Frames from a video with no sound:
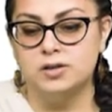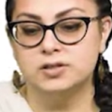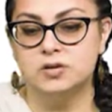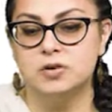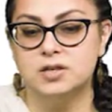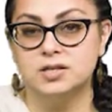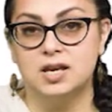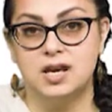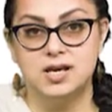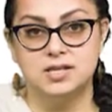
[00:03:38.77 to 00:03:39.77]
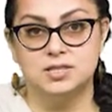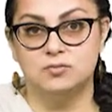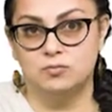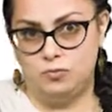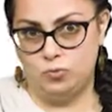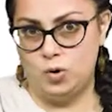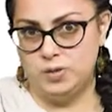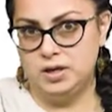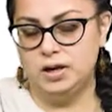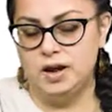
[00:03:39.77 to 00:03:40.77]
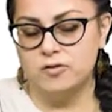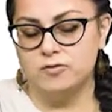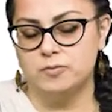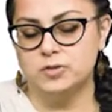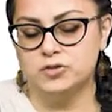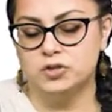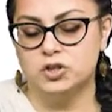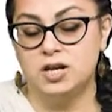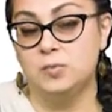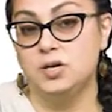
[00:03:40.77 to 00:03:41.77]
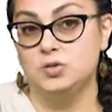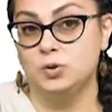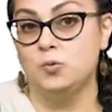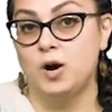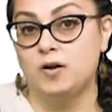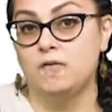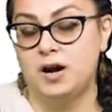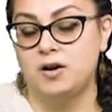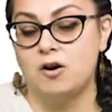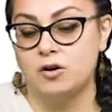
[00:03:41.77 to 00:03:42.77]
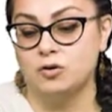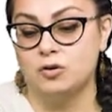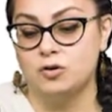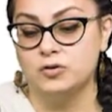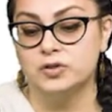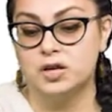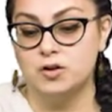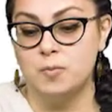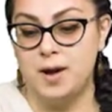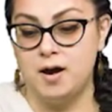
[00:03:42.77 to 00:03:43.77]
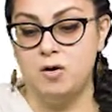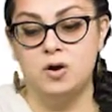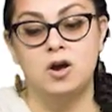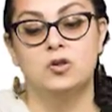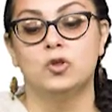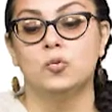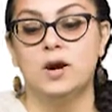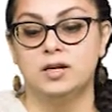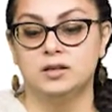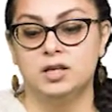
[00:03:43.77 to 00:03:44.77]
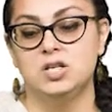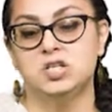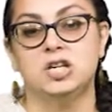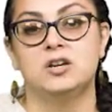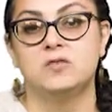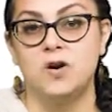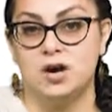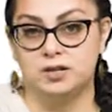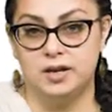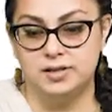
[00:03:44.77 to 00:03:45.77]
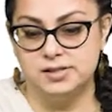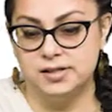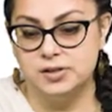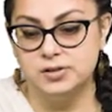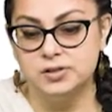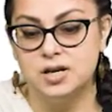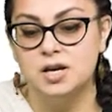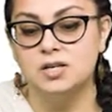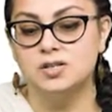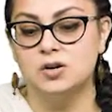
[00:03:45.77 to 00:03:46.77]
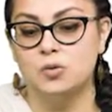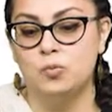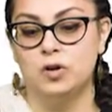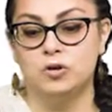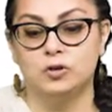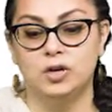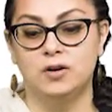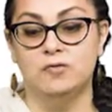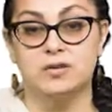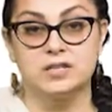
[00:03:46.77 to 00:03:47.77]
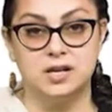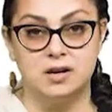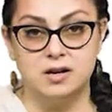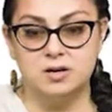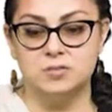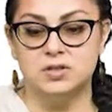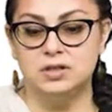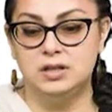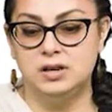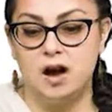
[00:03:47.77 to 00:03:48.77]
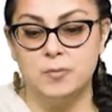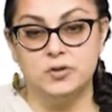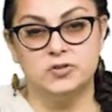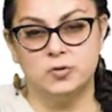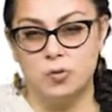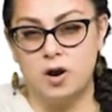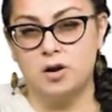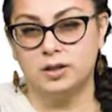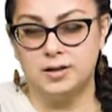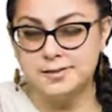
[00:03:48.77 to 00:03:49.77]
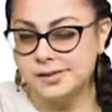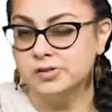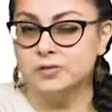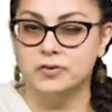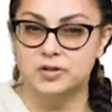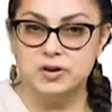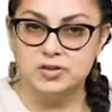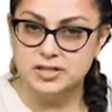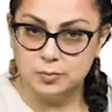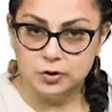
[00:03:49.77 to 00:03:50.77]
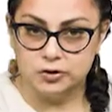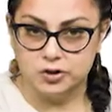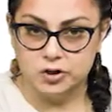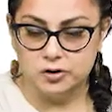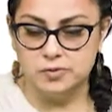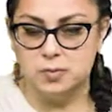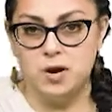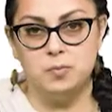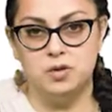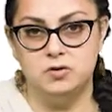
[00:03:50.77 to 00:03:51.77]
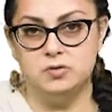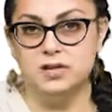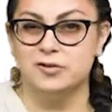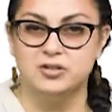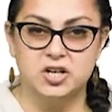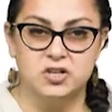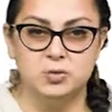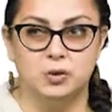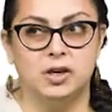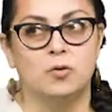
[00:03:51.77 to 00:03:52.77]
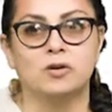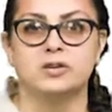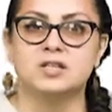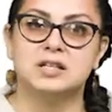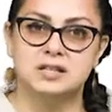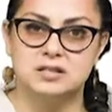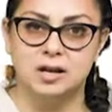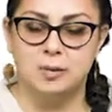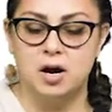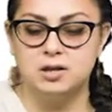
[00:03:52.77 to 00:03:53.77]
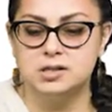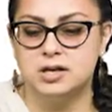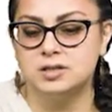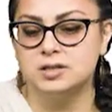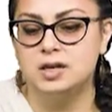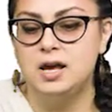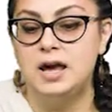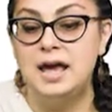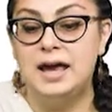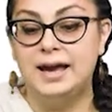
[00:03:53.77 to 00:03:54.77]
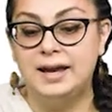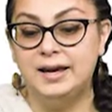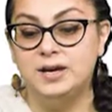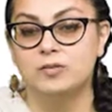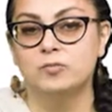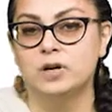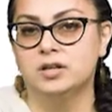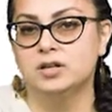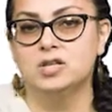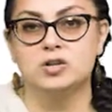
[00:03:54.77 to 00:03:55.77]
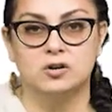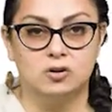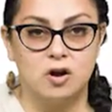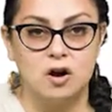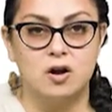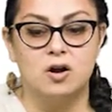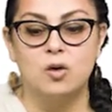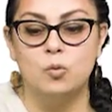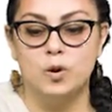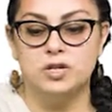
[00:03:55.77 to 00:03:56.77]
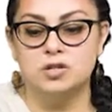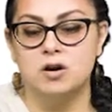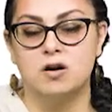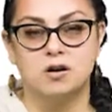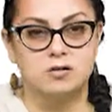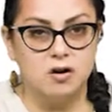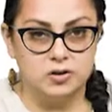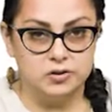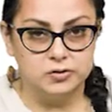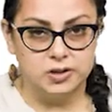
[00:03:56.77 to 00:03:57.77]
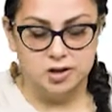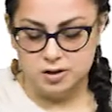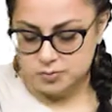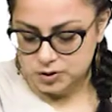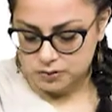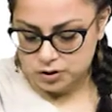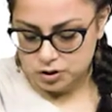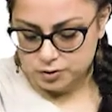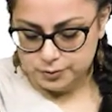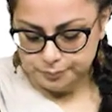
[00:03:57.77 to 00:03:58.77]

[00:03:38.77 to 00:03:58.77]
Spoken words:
So in this case, what we can gather from the search statement is we want to find articles that are about the regulation of online sales. So we are looking for synonyms. E-commerce or online sales are similar terms. They might be used interchangeably or at least in the same context. And regulation or law, which are also synonyms of each other.